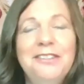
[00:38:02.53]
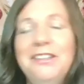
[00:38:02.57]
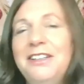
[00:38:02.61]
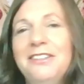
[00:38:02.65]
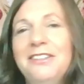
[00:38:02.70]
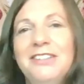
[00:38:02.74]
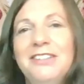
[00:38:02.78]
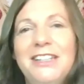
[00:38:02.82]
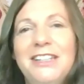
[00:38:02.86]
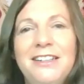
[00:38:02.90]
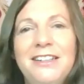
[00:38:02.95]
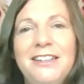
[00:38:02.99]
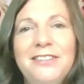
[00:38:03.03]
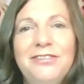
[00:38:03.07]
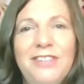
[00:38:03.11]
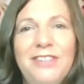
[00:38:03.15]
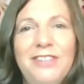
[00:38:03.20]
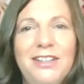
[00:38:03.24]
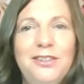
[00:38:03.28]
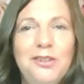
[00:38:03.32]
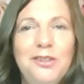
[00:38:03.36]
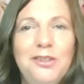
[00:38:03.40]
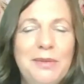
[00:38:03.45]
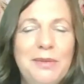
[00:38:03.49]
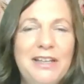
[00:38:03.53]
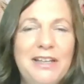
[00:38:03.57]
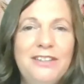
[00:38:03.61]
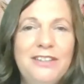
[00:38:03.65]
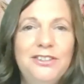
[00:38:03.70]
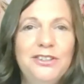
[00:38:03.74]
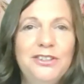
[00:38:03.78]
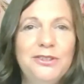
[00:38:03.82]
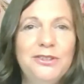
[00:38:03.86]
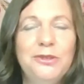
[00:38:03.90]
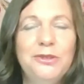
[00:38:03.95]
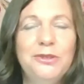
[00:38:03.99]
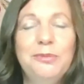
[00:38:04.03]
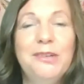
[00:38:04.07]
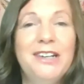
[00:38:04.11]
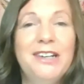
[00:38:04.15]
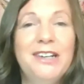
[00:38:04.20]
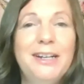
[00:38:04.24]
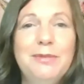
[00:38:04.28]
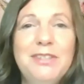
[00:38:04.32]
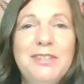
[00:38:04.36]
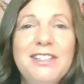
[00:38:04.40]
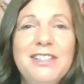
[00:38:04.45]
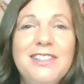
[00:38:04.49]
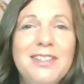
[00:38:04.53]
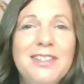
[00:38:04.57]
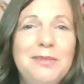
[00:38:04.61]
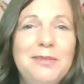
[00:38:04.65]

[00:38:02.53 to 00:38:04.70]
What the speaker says: they are in a fender bender, or perhaps it's